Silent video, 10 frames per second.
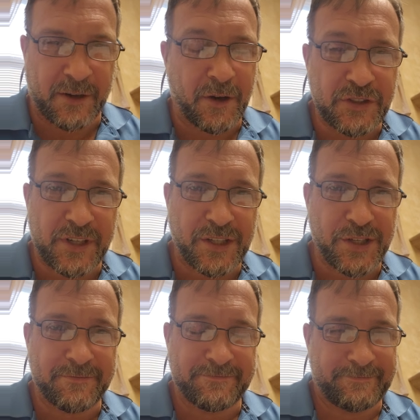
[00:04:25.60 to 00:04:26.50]
an
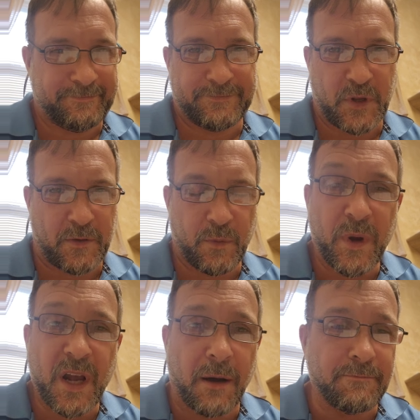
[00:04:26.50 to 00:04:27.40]
ostrich. No,
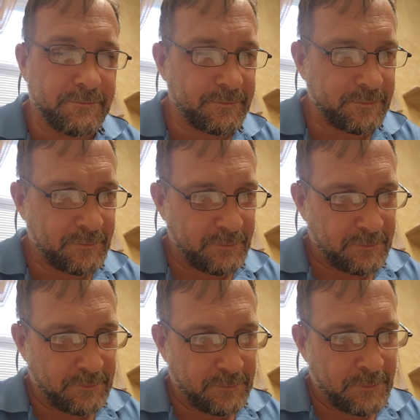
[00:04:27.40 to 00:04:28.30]
wake up.
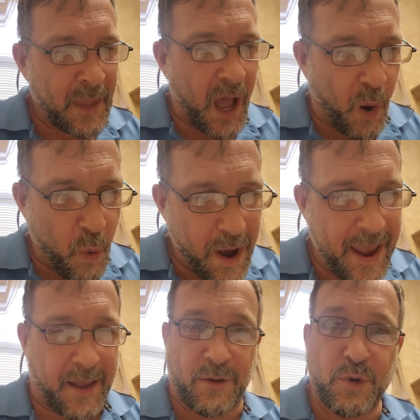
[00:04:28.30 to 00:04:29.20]

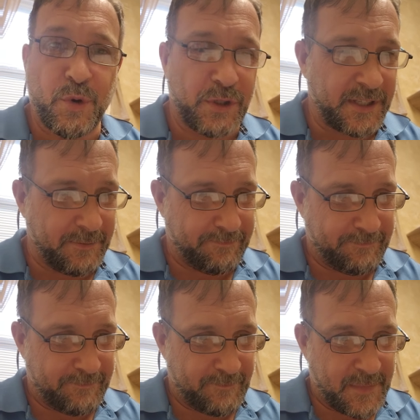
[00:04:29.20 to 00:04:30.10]
Awake, you who sleep.
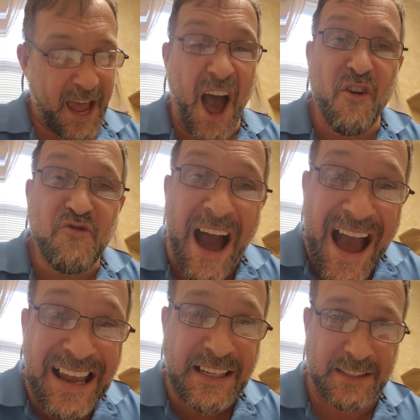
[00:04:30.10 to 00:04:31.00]

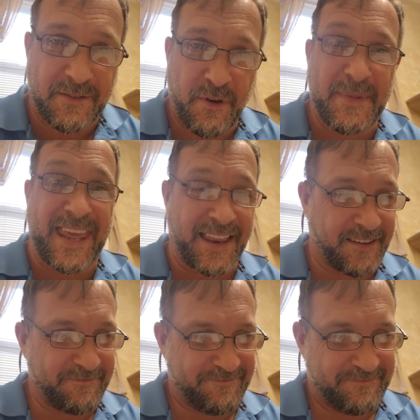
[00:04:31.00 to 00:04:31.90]
Arise from the dead.
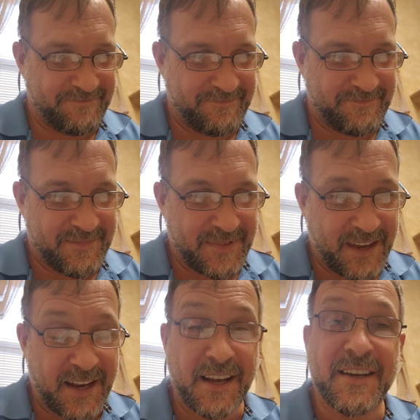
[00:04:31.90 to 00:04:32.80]

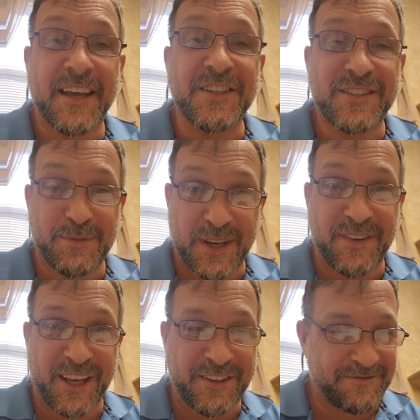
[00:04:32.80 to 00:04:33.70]
And Christ will give
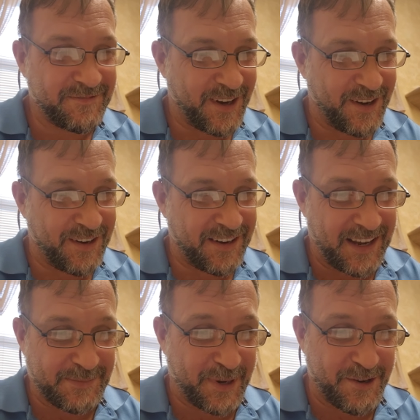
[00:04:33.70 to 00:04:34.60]
you light. Ah,
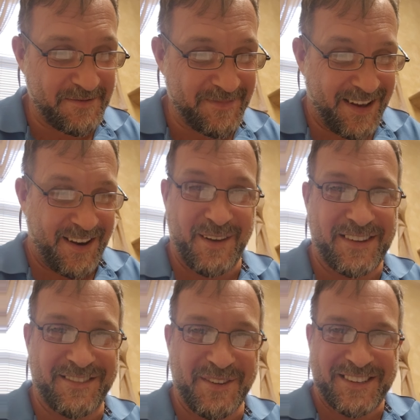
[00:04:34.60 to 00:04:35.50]
it's brilliant. I love
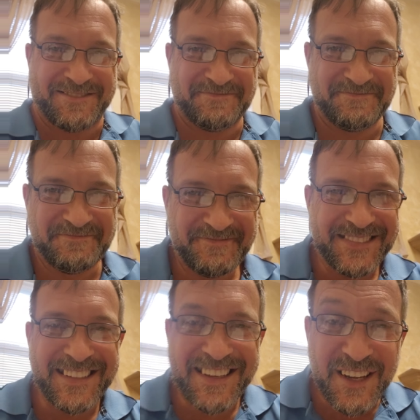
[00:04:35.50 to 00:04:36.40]
it. Love it.
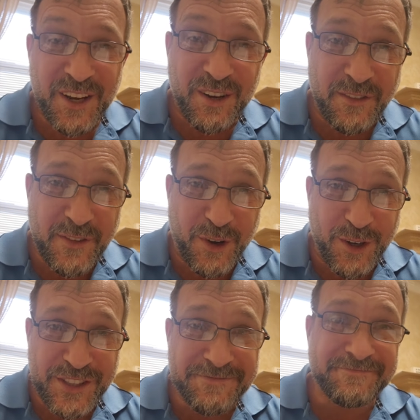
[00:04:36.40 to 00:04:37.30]
Love you,
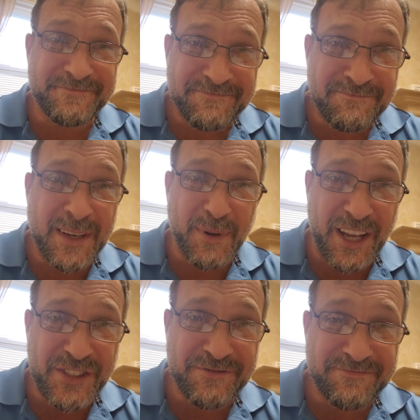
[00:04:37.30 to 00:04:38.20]
folks. Be
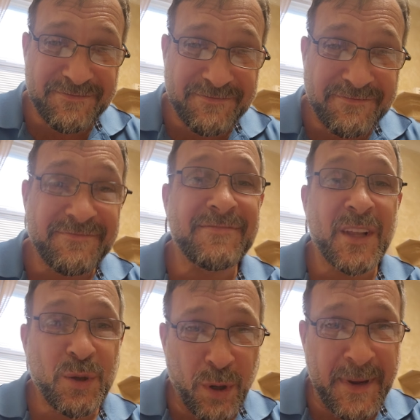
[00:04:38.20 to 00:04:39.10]
blessed.
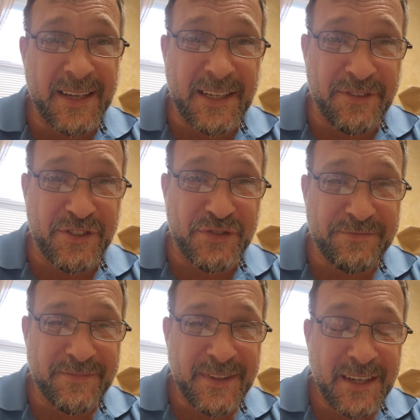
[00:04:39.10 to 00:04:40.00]
Go make a difference.
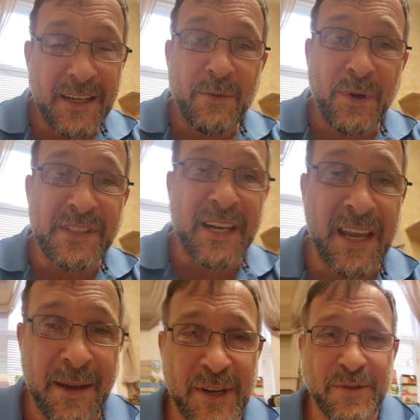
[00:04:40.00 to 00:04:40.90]
What's the
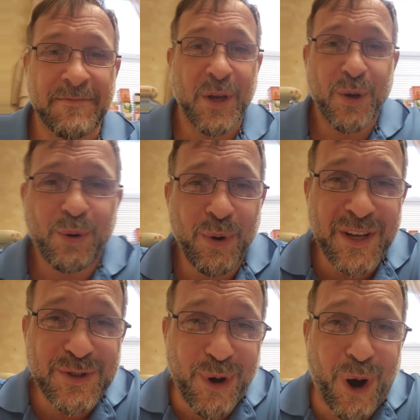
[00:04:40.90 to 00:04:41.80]
Great Commission? Go
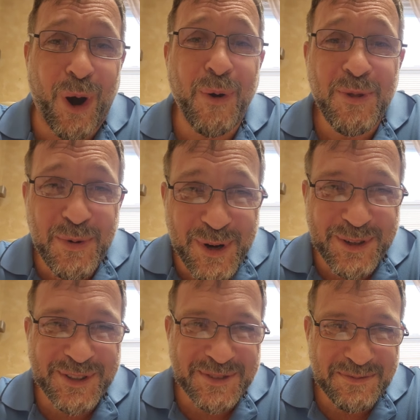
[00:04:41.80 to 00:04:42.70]
into all the
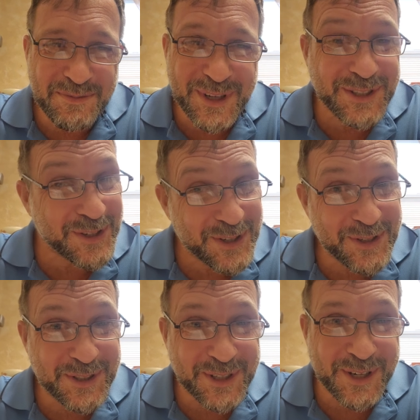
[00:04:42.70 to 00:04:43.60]
world, preach the good
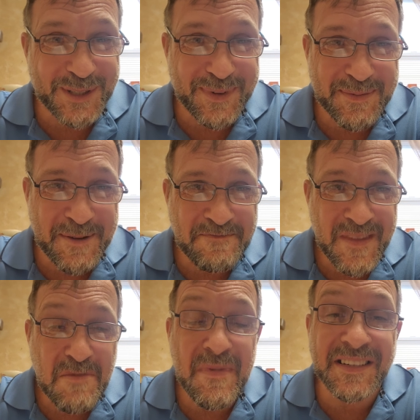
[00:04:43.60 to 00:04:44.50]
news of the gospel. Amen.
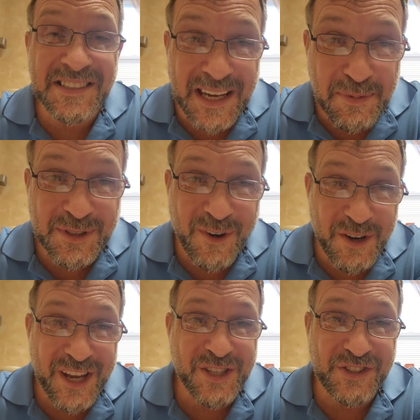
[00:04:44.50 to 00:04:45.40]
Make disciples of all
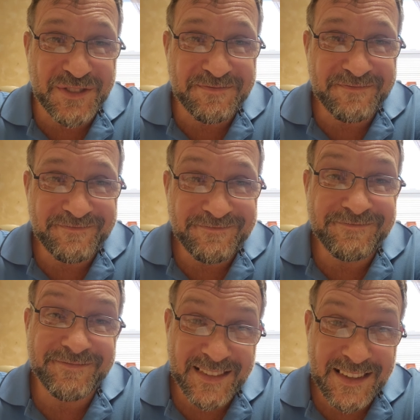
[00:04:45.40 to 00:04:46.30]
nations.
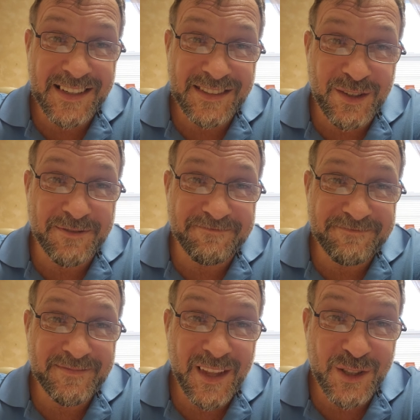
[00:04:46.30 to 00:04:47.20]
Let's do it.
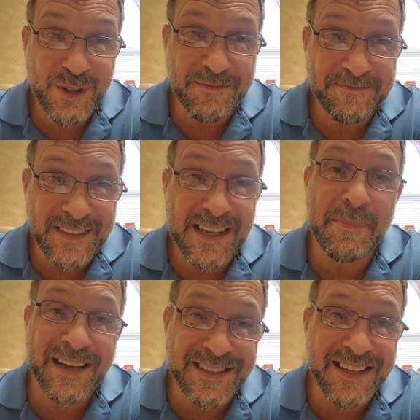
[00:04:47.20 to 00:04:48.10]
Let's do it. Let's get
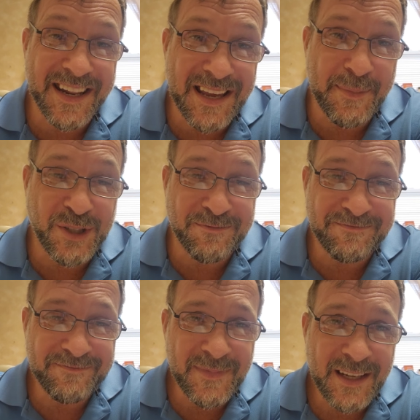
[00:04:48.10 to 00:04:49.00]
back to the Great Commission.
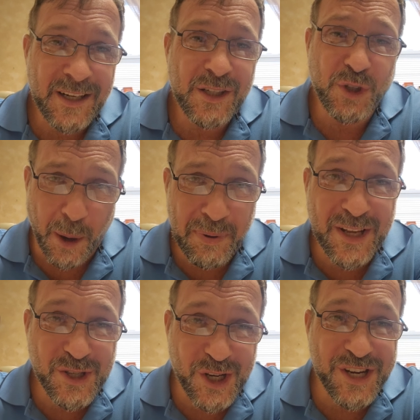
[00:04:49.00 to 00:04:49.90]
Stop
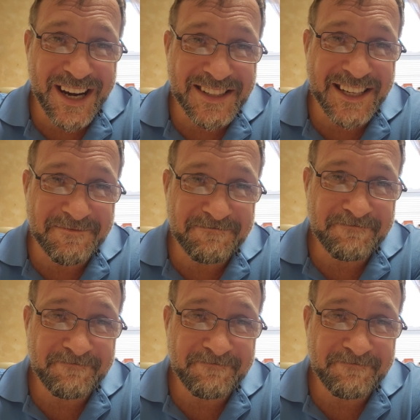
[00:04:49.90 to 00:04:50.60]
playing unity.